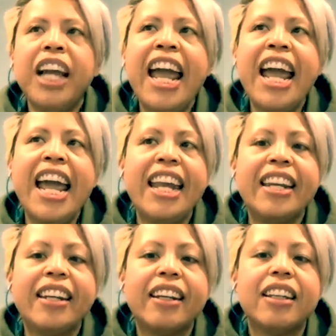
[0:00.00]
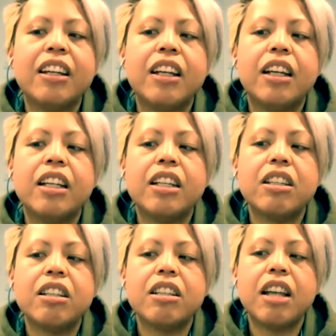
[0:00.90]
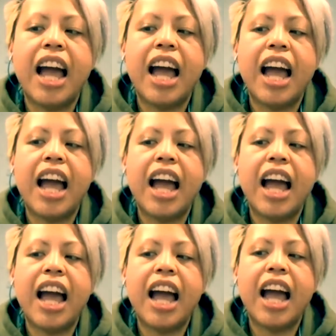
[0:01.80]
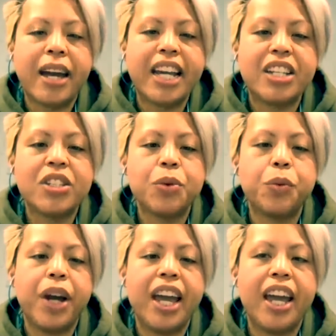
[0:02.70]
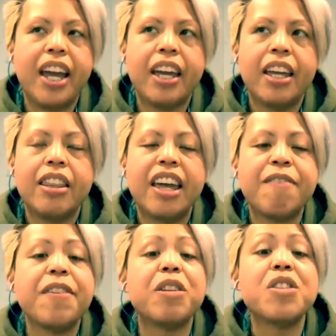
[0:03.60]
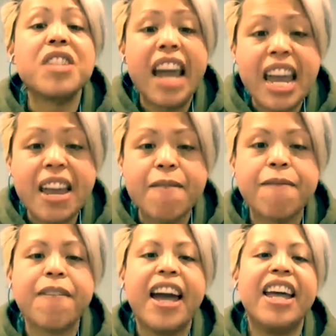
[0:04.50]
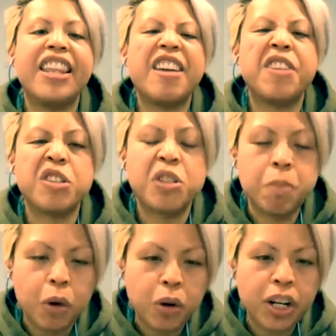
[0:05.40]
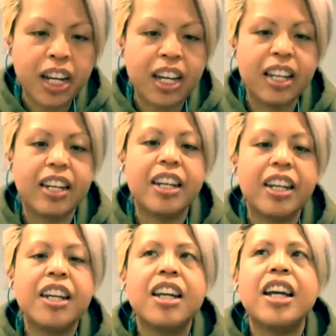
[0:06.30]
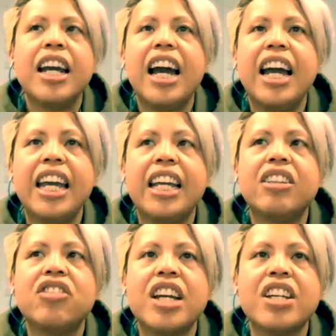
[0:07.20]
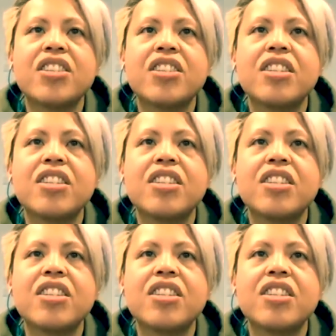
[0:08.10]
And having a space where they feel safe and they feel supported, it just,